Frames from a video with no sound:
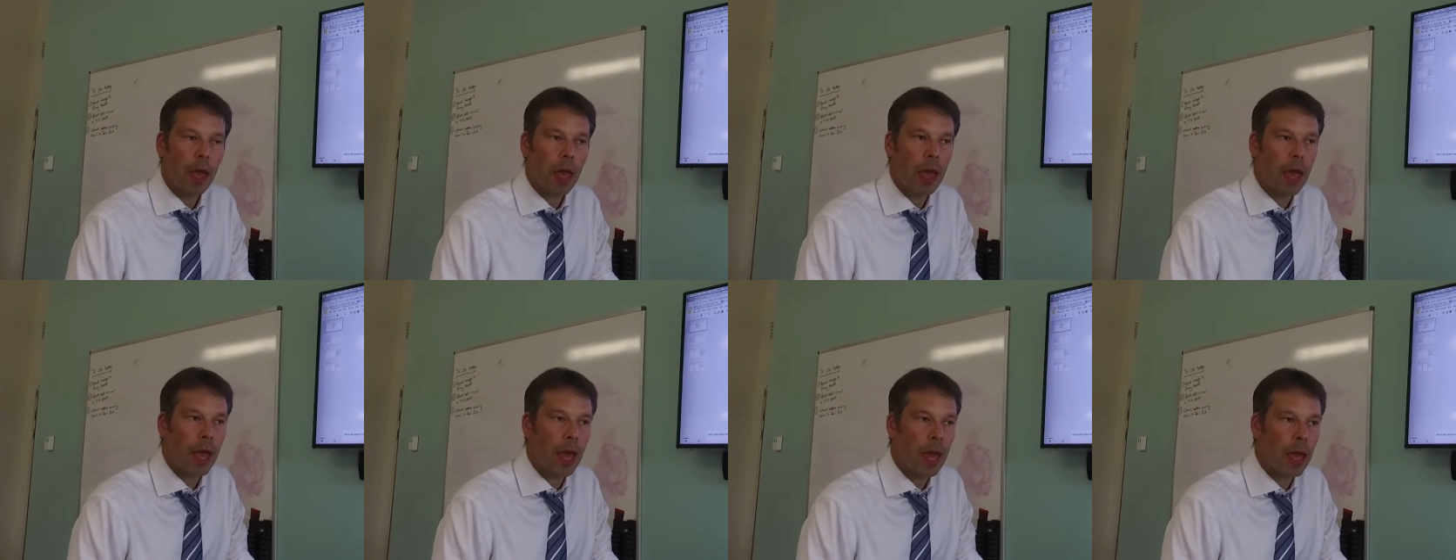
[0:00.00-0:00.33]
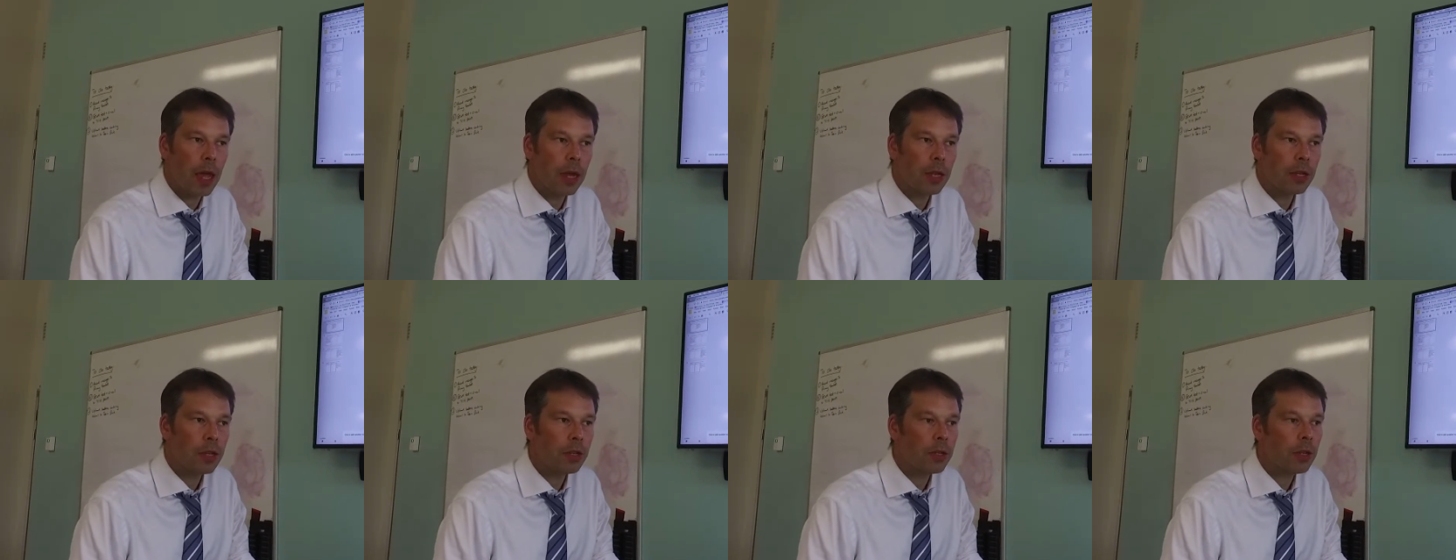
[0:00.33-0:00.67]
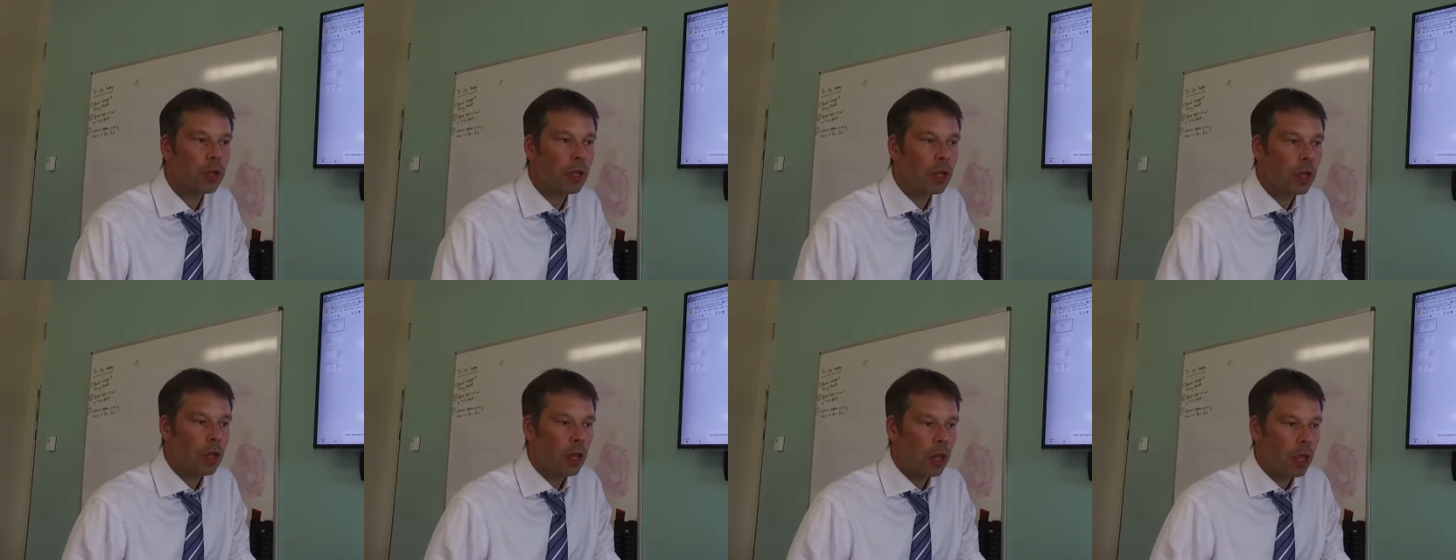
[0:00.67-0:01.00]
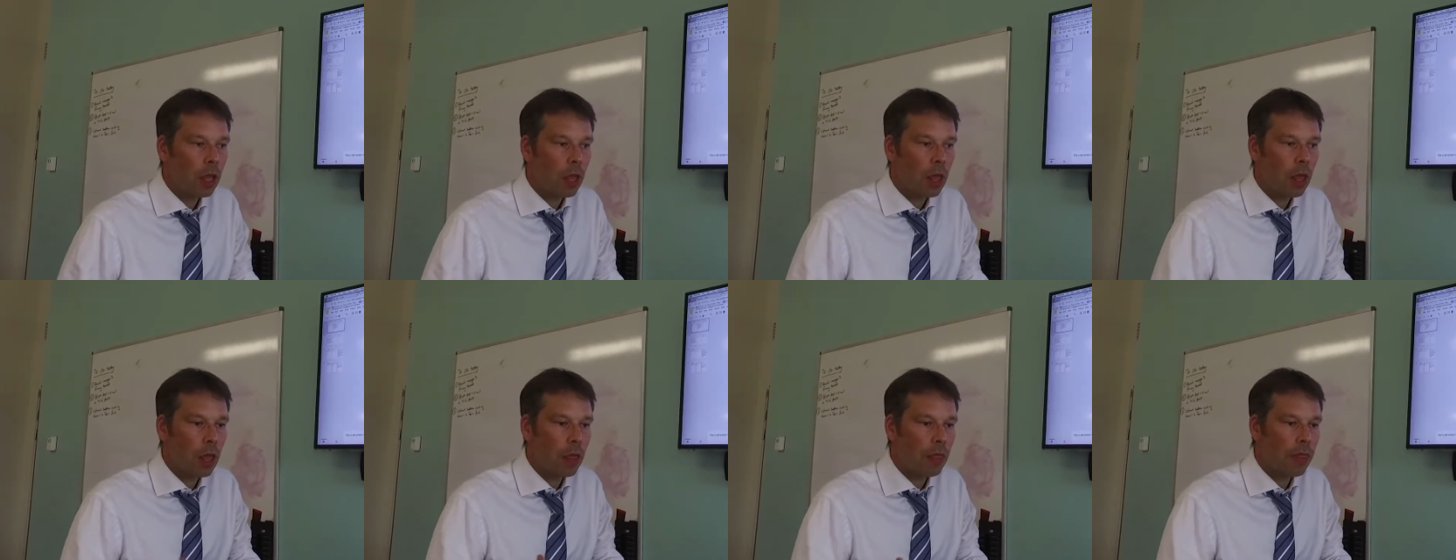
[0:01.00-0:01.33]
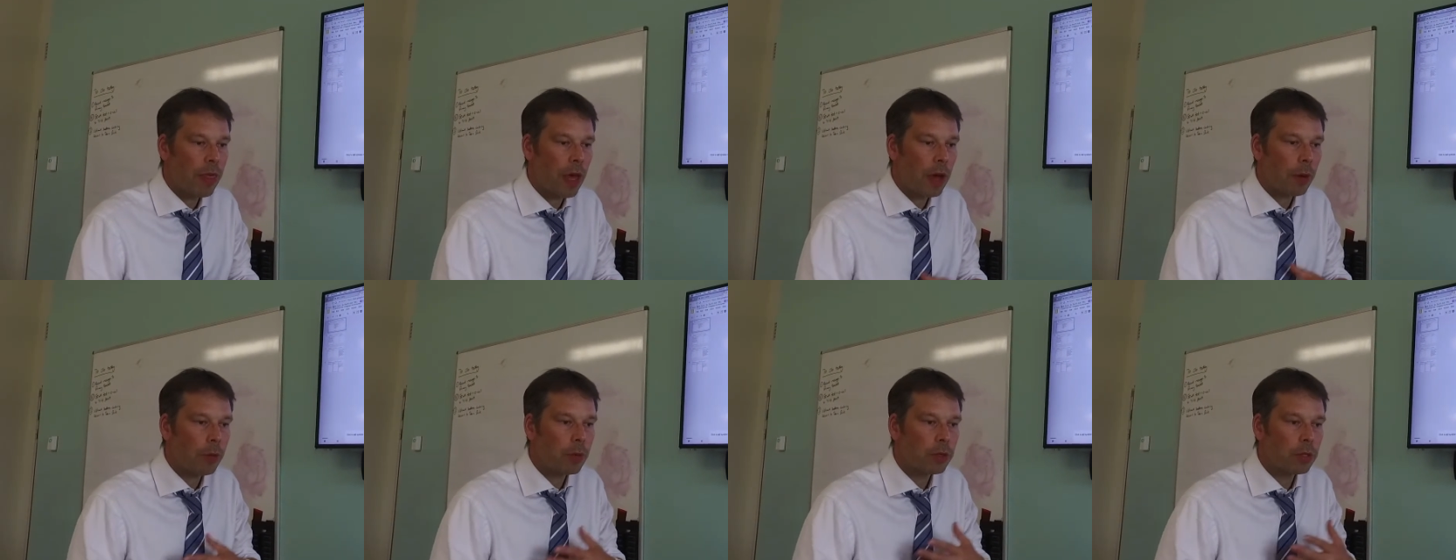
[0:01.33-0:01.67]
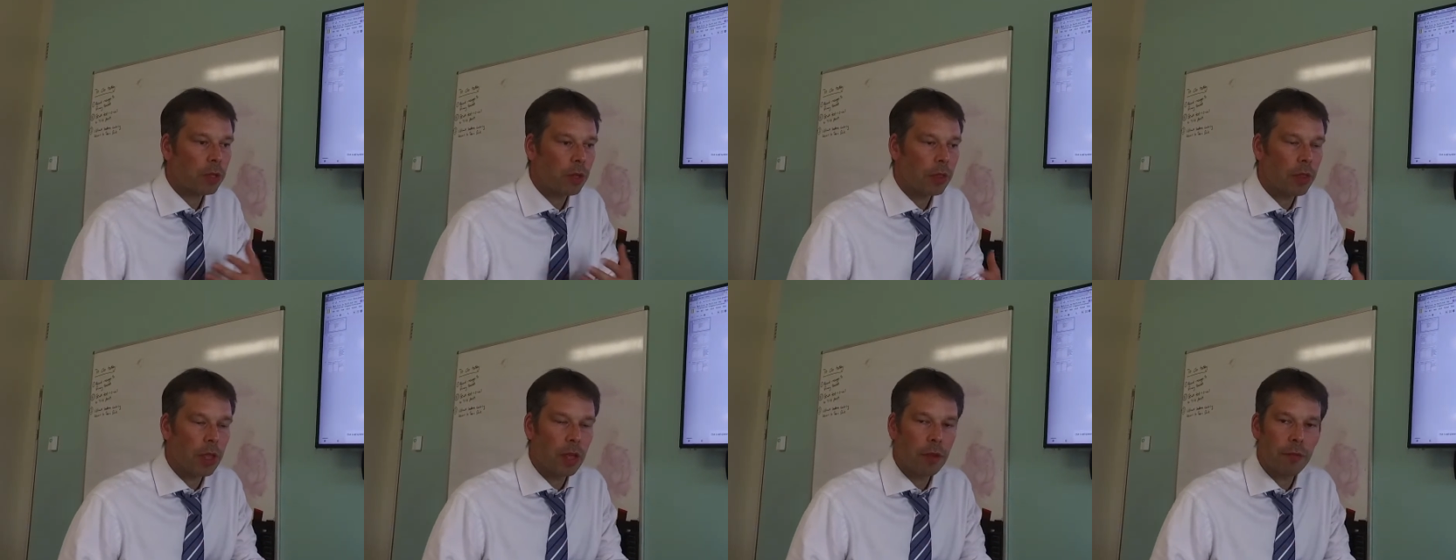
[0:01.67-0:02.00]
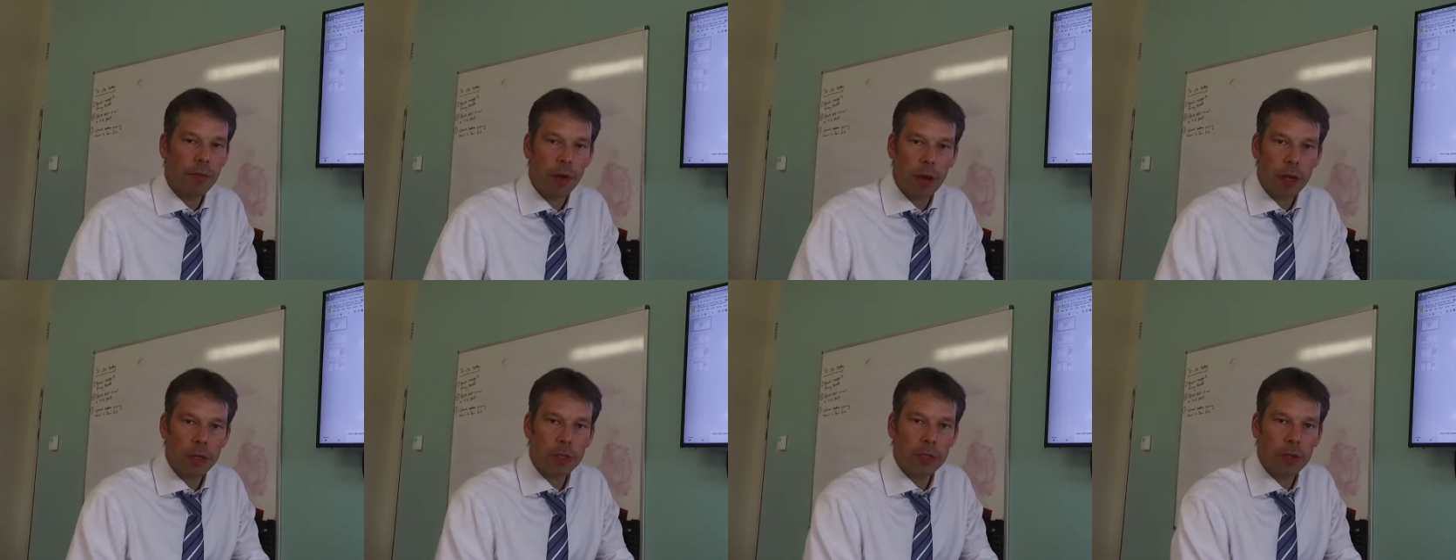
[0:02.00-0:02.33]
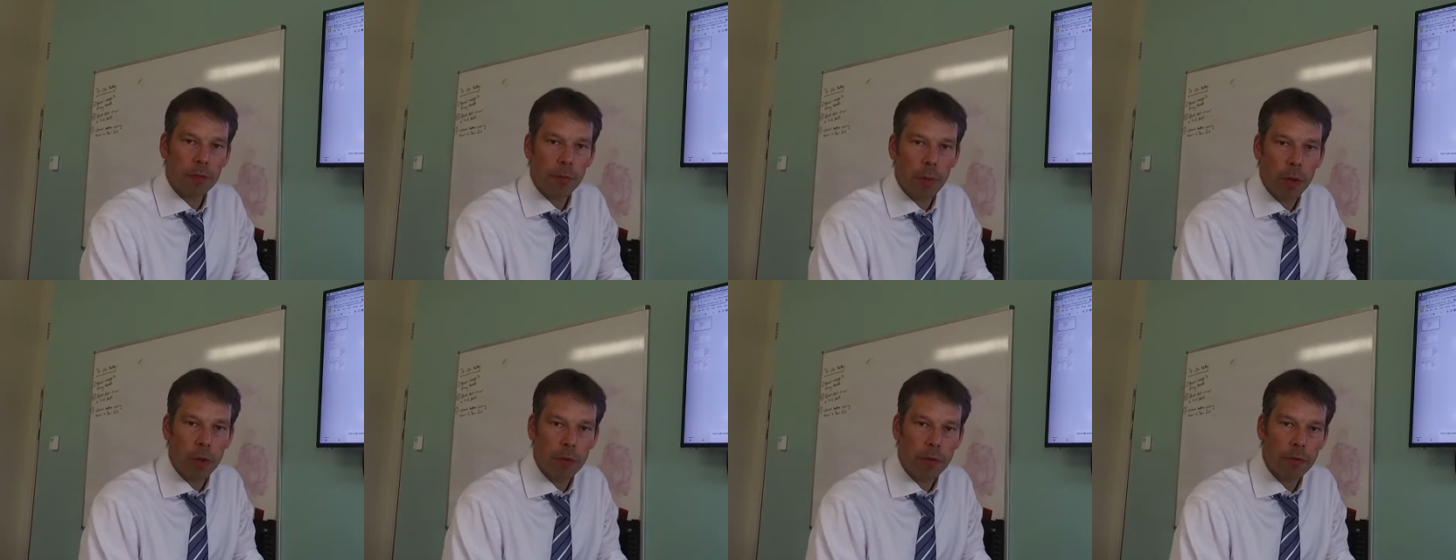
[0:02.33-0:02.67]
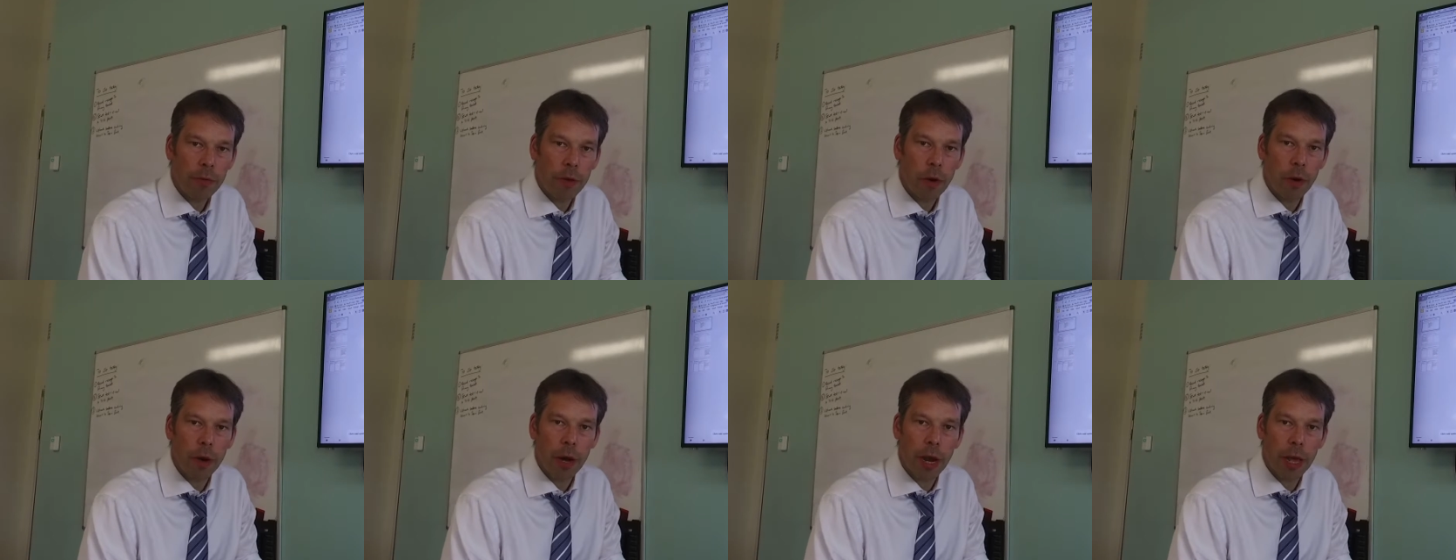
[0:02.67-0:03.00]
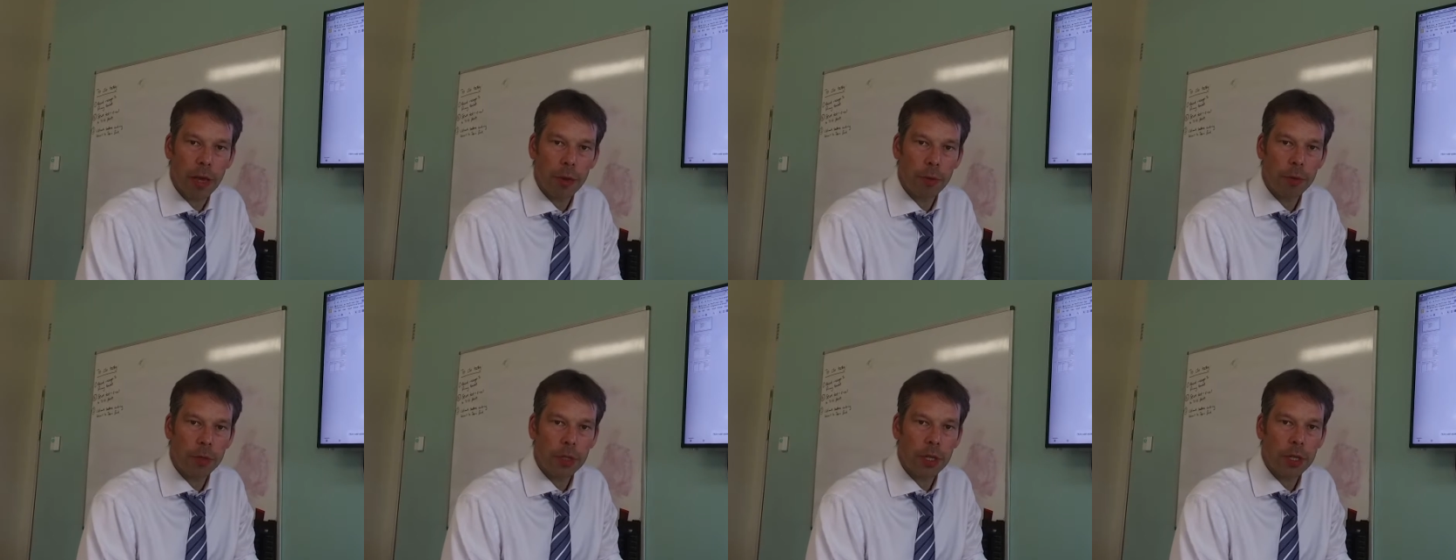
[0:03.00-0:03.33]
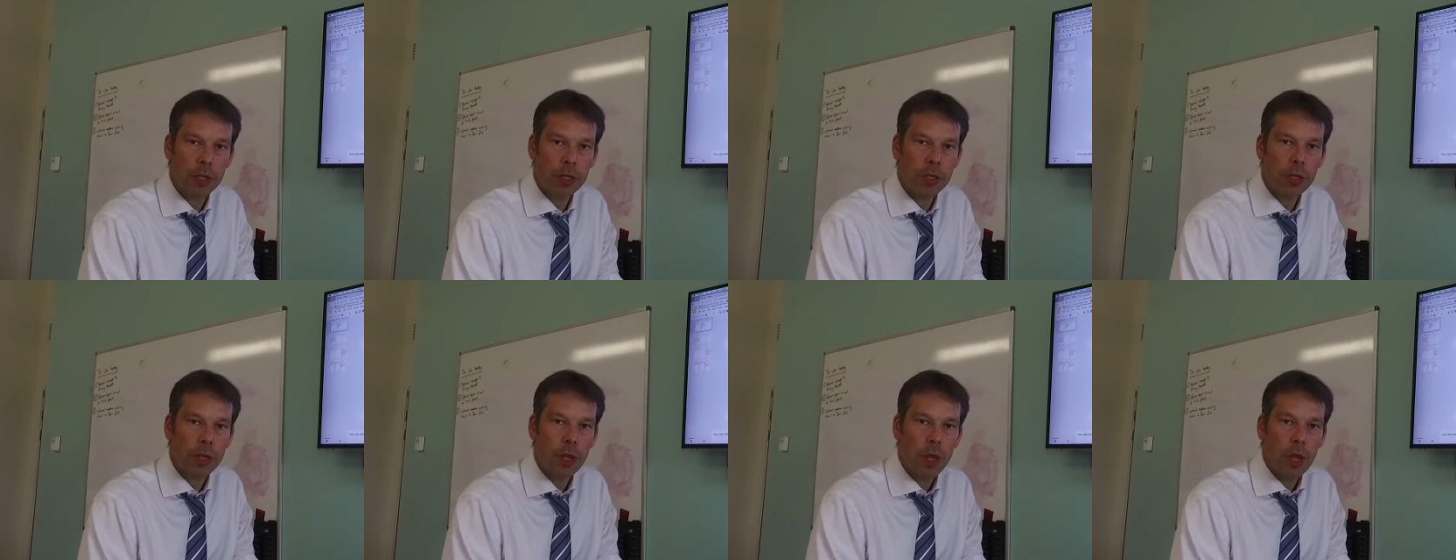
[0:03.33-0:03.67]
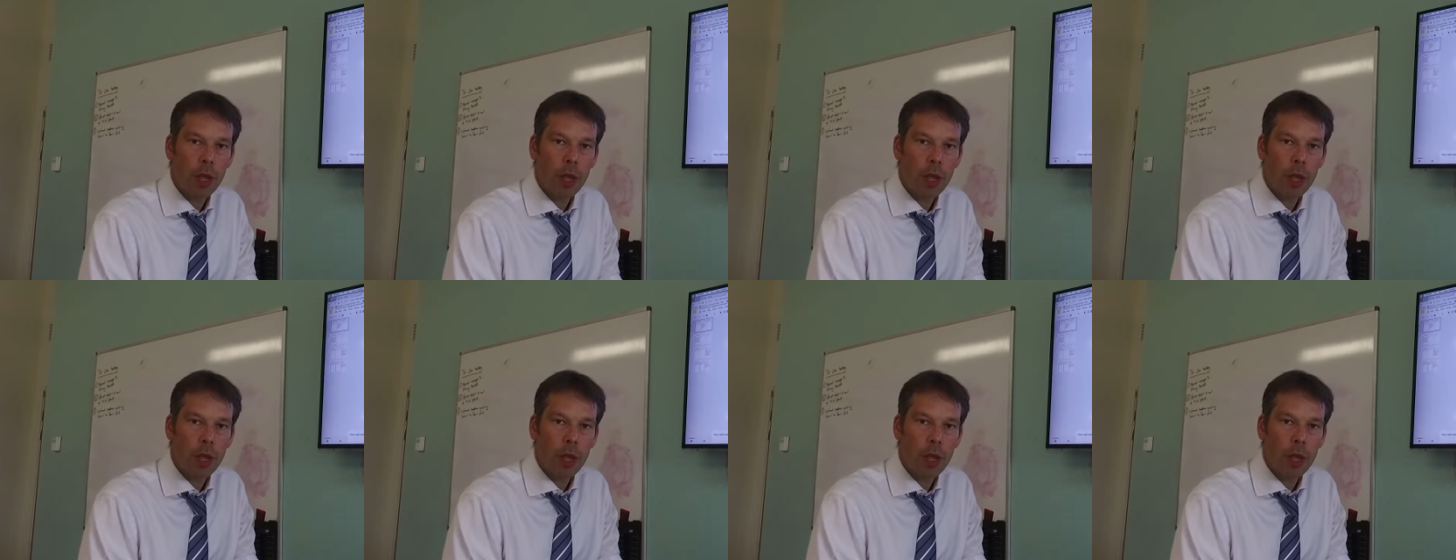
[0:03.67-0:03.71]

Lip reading: and that was on the advice of modern foreign languages,